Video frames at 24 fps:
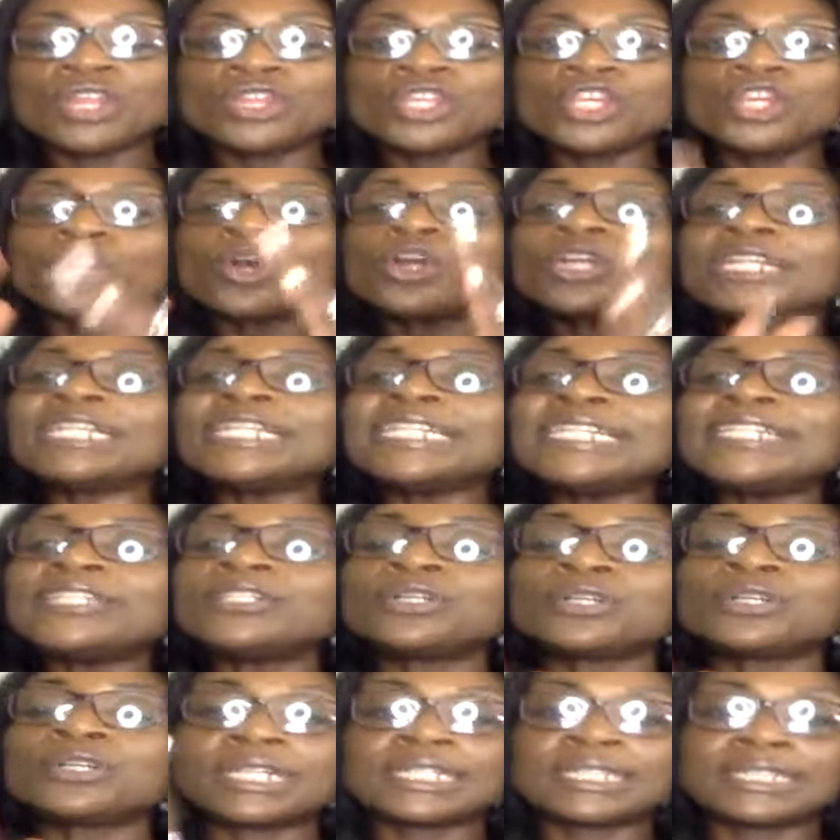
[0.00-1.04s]
Your
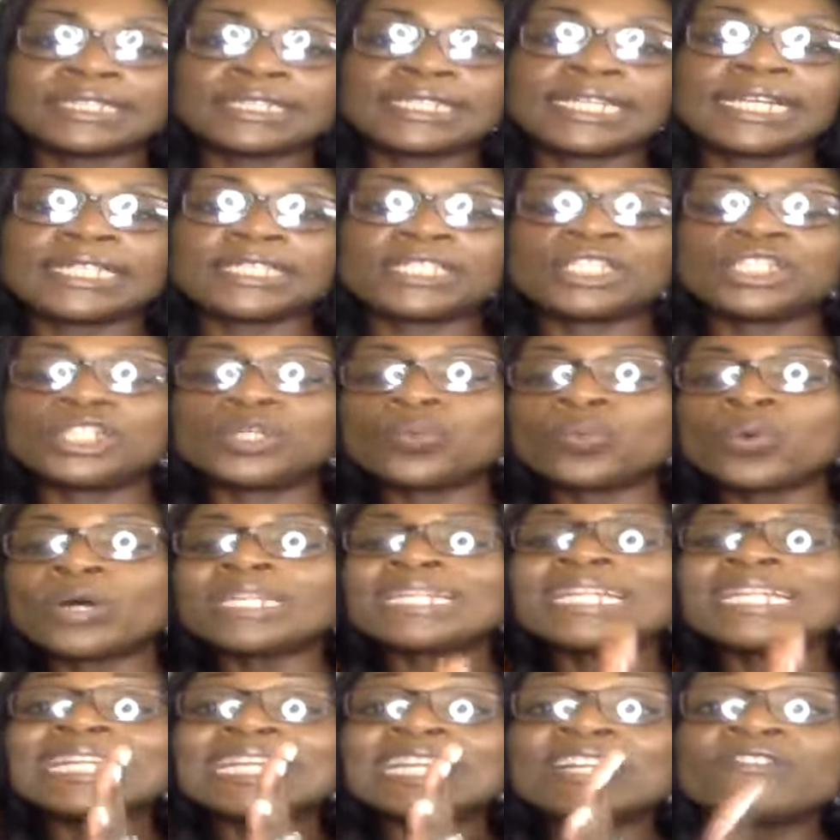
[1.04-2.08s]
leader is Satan. The one
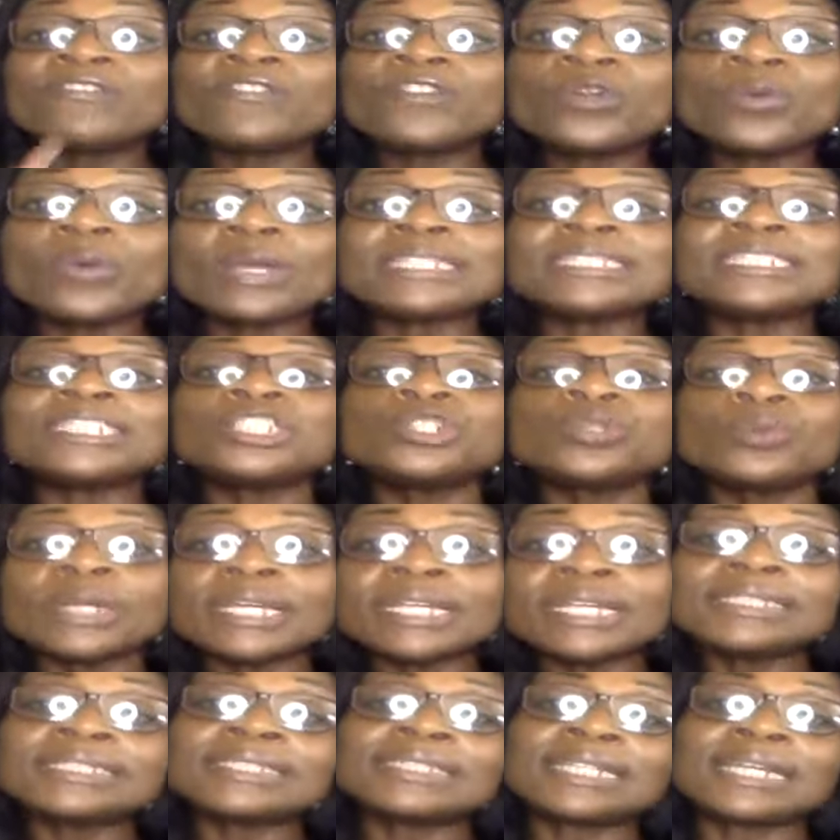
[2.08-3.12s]
that influenced you
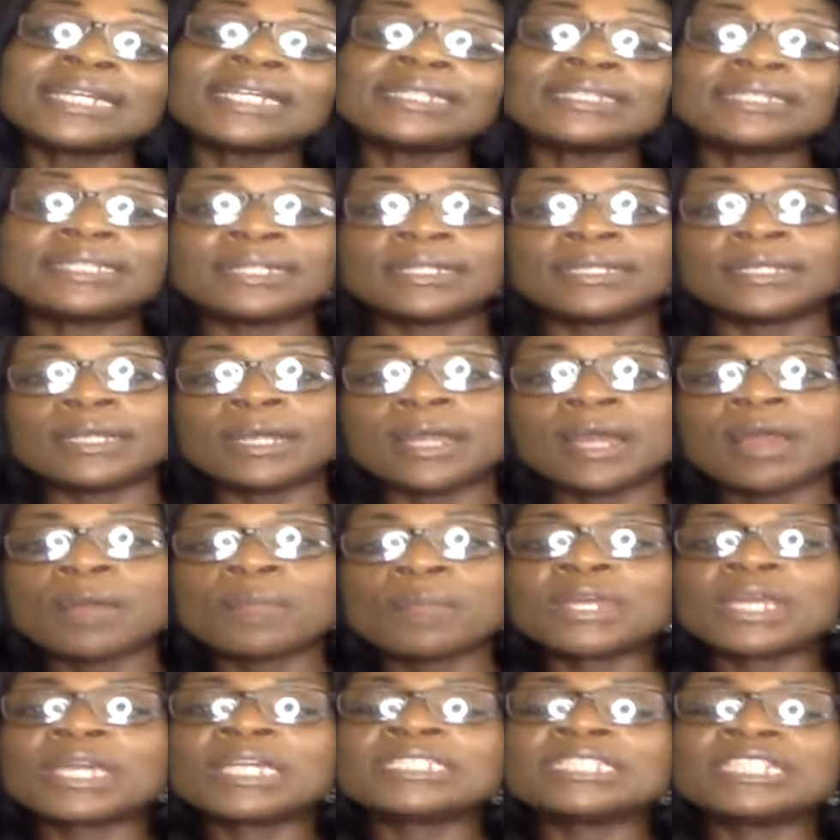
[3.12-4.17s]
is Satan.
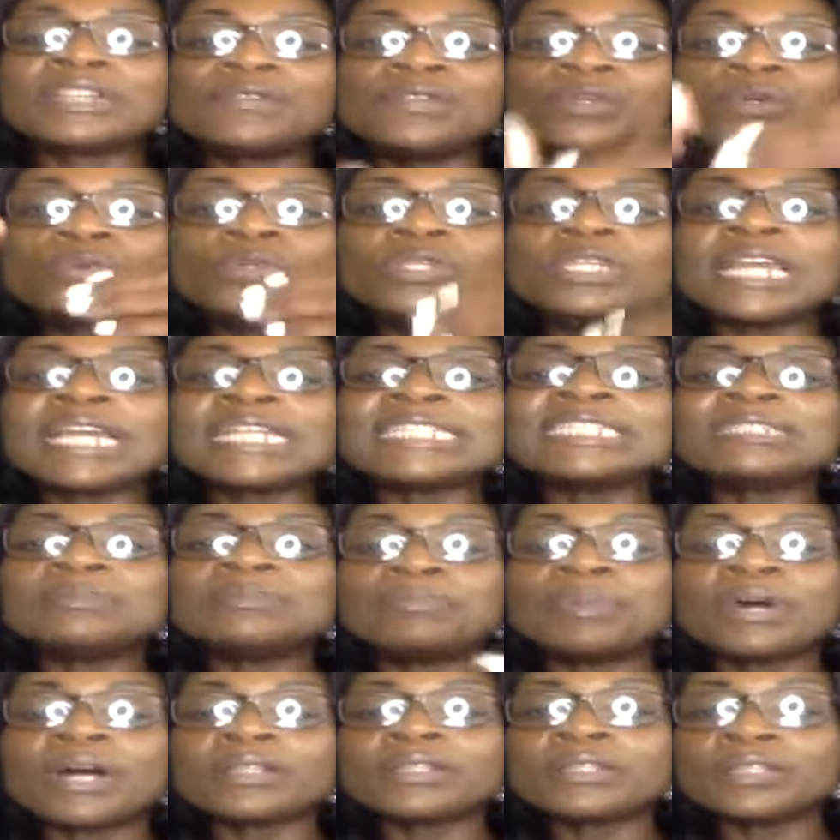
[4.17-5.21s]
Because if you yes
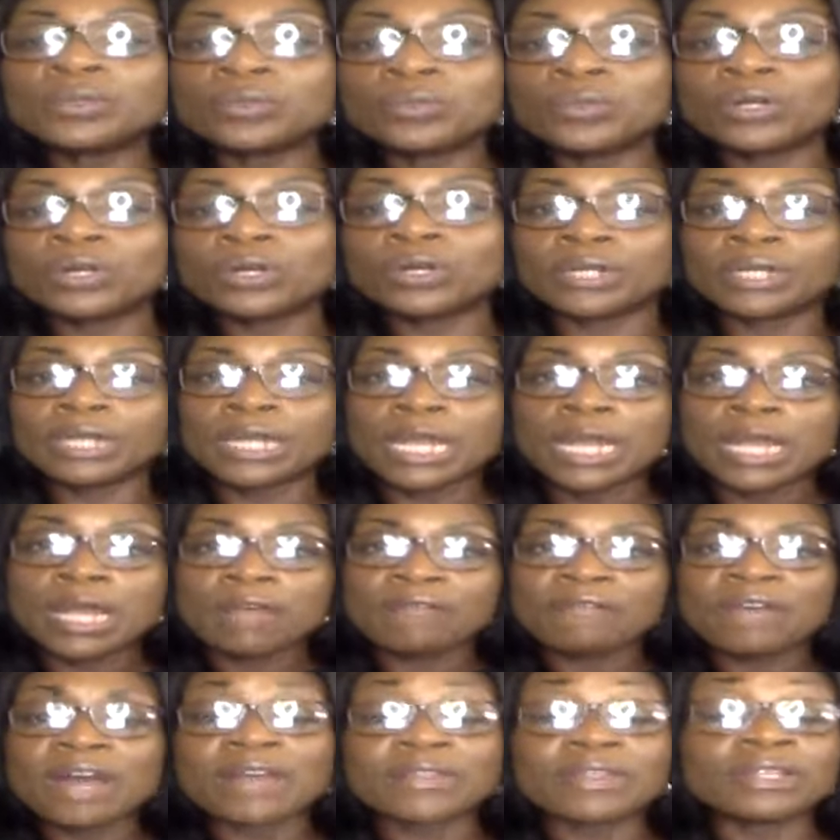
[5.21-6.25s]
but the word,
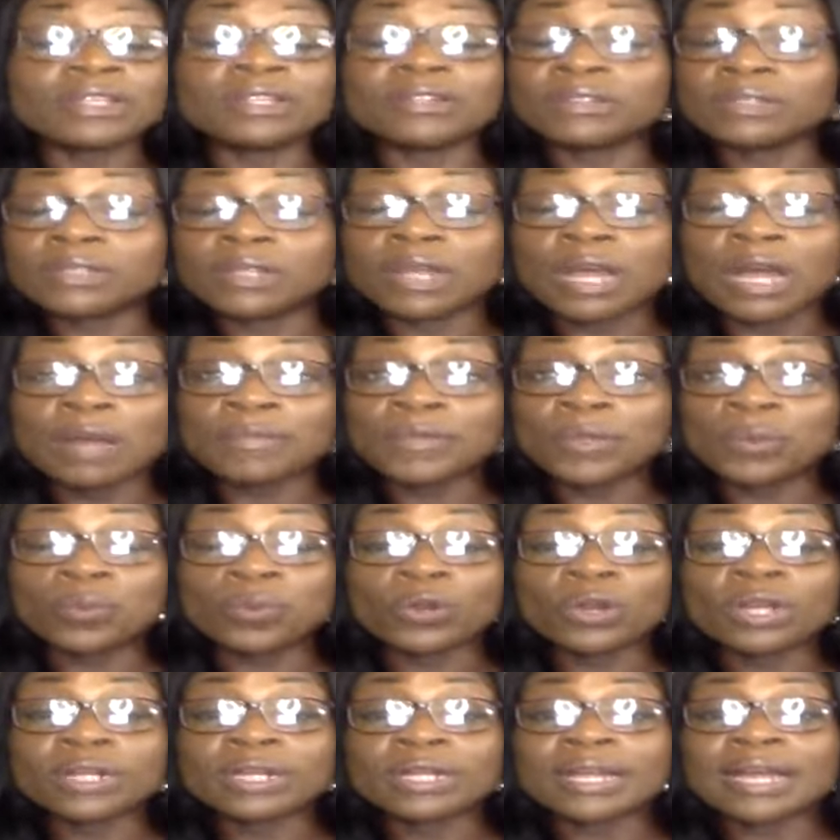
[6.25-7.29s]
Father, the, um, the
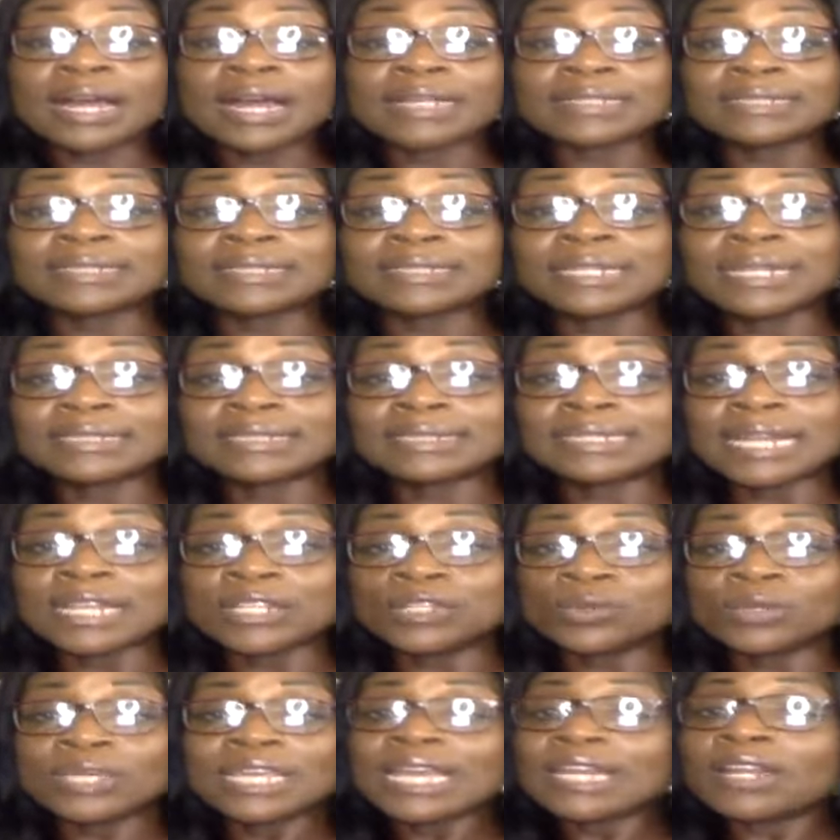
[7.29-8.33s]
word of God says that
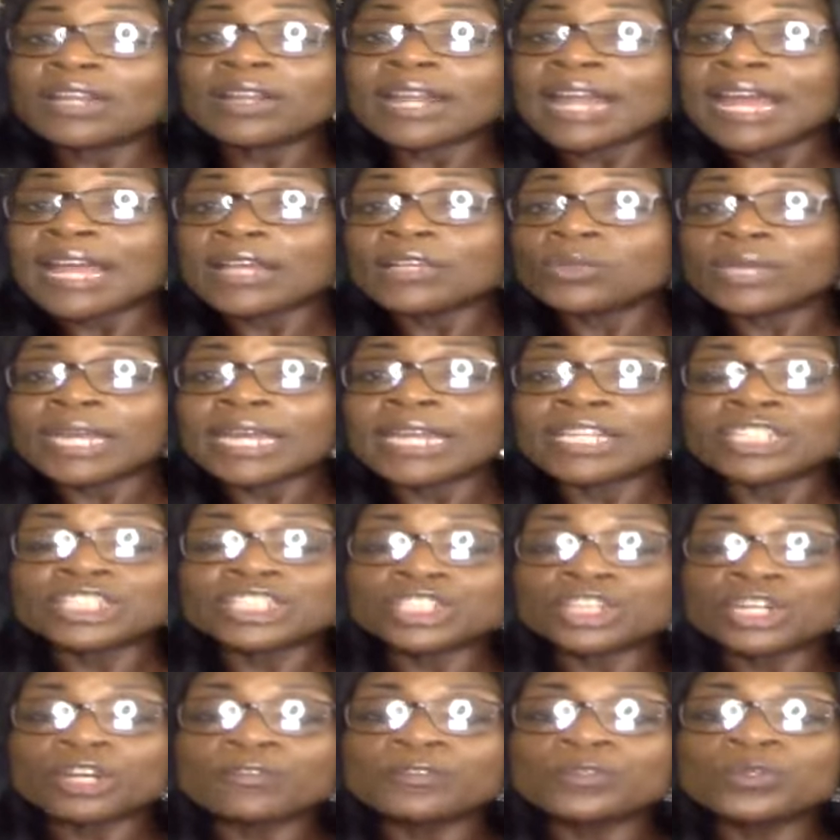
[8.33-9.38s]
you cannot ha- you cannot
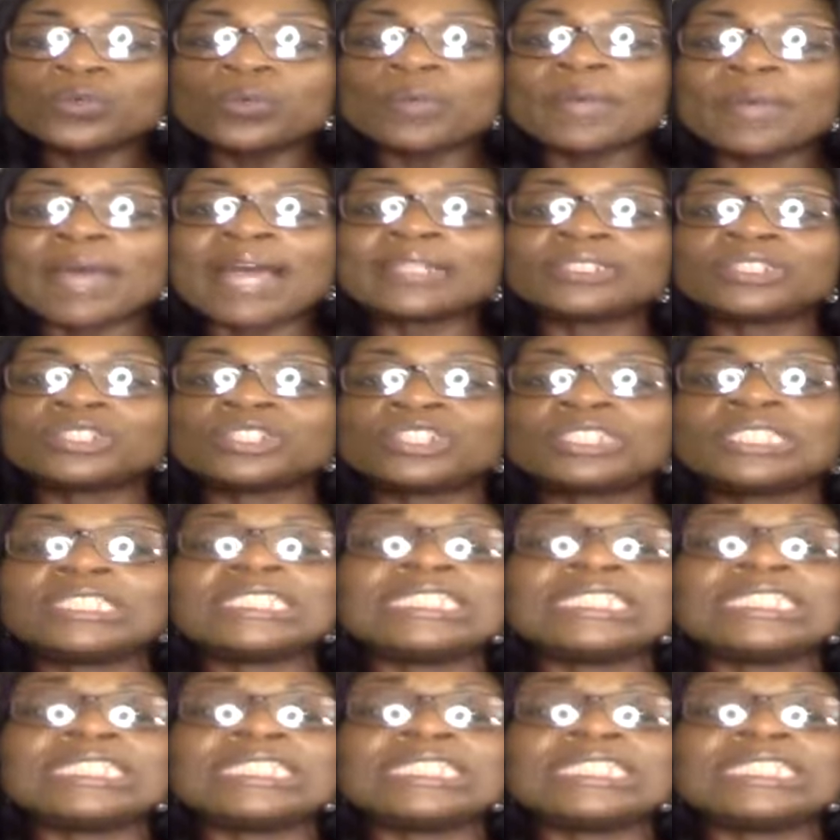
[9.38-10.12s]
serve two masters.